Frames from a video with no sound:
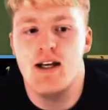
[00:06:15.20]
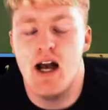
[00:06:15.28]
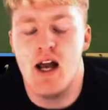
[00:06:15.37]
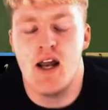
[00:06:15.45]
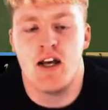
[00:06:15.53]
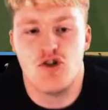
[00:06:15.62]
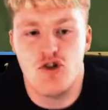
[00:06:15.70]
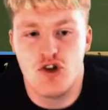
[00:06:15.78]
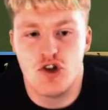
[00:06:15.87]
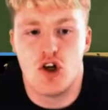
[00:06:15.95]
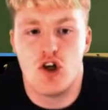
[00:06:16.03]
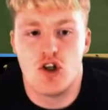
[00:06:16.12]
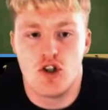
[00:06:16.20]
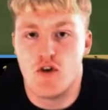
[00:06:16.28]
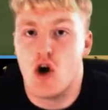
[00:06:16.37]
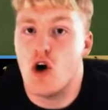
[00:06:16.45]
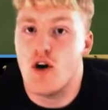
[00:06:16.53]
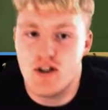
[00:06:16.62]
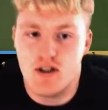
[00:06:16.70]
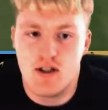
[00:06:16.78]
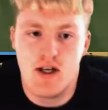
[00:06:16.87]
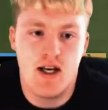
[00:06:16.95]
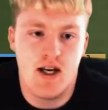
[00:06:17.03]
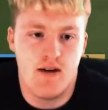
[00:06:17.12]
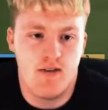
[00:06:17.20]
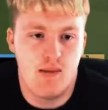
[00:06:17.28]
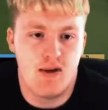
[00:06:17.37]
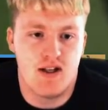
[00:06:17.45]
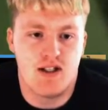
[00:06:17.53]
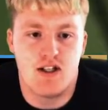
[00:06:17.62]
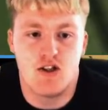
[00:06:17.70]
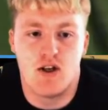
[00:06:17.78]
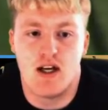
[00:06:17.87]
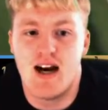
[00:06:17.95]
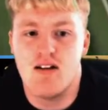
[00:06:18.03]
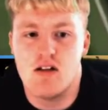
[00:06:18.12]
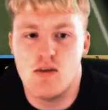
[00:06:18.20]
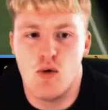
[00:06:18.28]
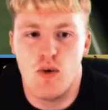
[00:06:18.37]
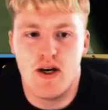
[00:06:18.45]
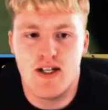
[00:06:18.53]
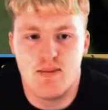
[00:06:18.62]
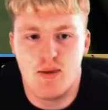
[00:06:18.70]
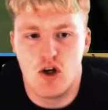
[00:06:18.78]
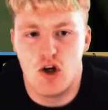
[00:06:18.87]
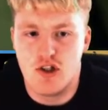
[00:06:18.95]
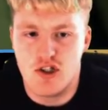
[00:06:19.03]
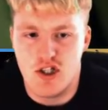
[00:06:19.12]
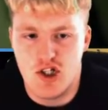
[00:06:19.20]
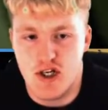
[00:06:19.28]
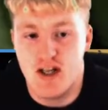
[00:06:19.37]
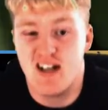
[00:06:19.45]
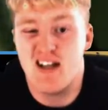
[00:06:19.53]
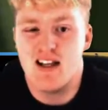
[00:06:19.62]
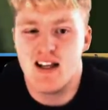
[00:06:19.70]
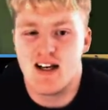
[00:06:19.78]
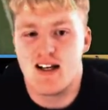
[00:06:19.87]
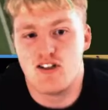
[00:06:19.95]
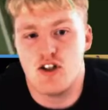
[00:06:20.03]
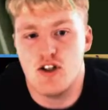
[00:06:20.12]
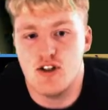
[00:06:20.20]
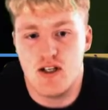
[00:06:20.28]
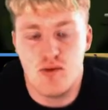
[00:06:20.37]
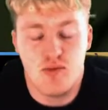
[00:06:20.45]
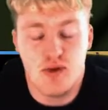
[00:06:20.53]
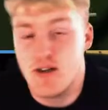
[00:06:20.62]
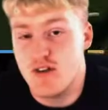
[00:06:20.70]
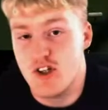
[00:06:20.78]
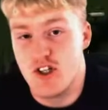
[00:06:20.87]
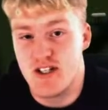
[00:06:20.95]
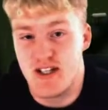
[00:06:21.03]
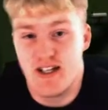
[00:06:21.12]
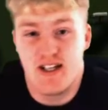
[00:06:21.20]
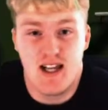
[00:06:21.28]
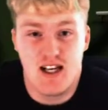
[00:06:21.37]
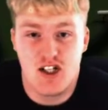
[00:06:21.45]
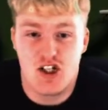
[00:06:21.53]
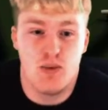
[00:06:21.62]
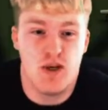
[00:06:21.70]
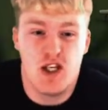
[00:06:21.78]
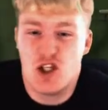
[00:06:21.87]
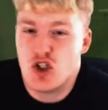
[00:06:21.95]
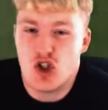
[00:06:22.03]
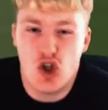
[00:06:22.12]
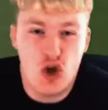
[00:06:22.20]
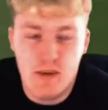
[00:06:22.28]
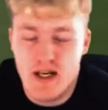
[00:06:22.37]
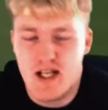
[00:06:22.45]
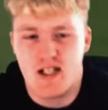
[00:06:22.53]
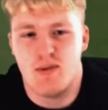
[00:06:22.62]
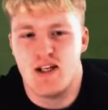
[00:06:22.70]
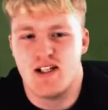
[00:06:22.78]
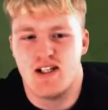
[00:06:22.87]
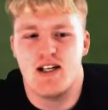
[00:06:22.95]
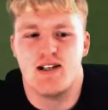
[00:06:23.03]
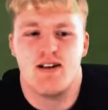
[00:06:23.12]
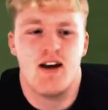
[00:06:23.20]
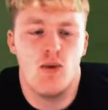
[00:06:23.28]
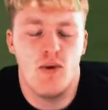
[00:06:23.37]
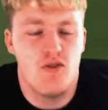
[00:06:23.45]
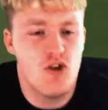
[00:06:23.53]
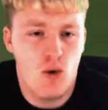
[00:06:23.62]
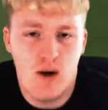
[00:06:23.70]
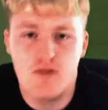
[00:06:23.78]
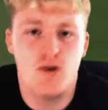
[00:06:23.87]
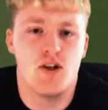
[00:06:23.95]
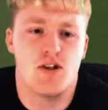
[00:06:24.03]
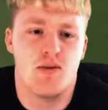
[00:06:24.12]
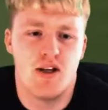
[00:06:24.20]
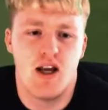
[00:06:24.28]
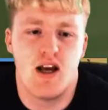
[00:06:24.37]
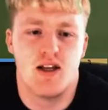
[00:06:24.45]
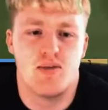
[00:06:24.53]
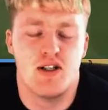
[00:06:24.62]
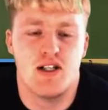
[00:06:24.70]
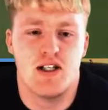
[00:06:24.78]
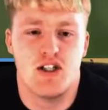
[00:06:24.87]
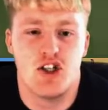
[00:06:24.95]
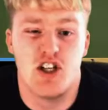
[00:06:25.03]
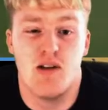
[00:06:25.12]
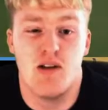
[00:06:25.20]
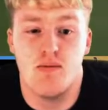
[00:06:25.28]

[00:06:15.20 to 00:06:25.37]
an extra source of coins, if that makes sense. So I can't really be wasting my coins this year like I sort of did in previous years. Like last year we did so many SBCs. We've done quite a few SBCs this year,